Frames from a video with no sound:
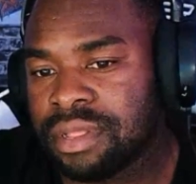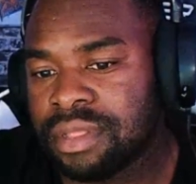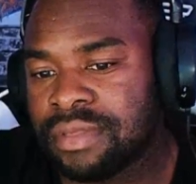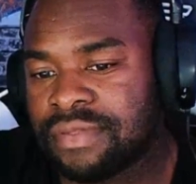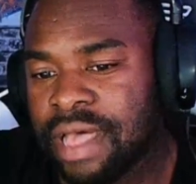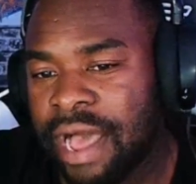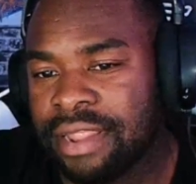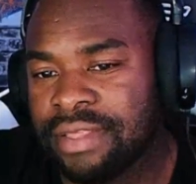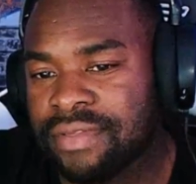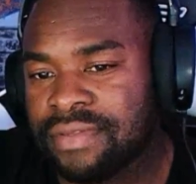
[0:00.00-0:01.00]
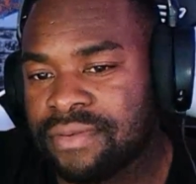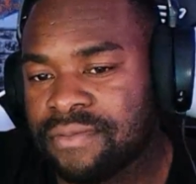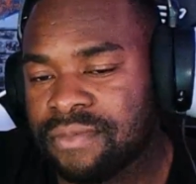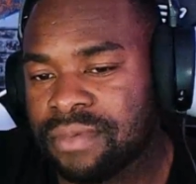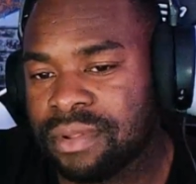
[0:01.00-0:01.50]
the silence
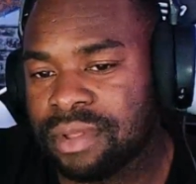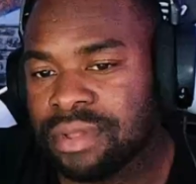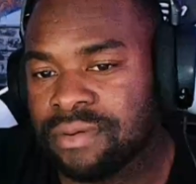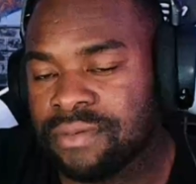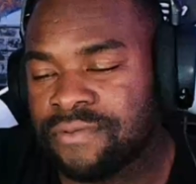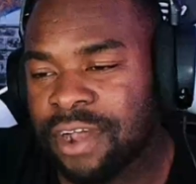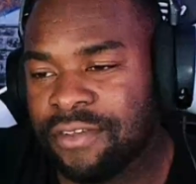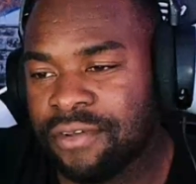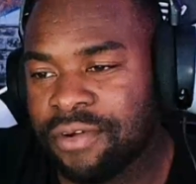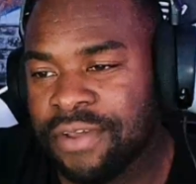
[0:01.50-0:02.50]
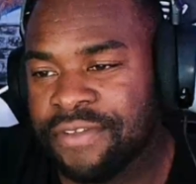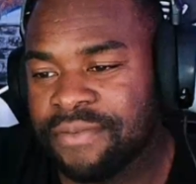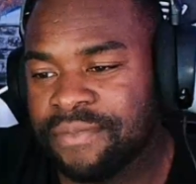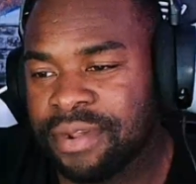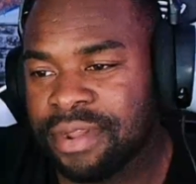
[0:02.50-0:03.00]
would drive you crazy,
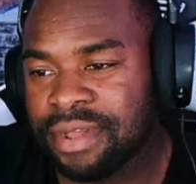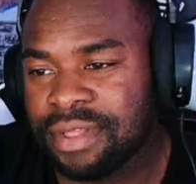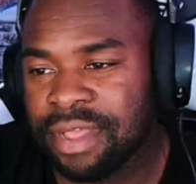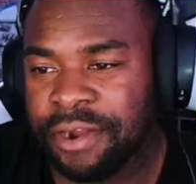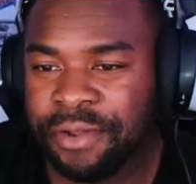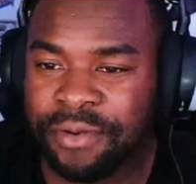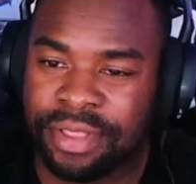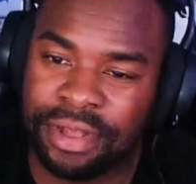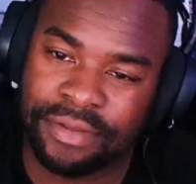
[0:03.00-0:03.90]
but the hearing would...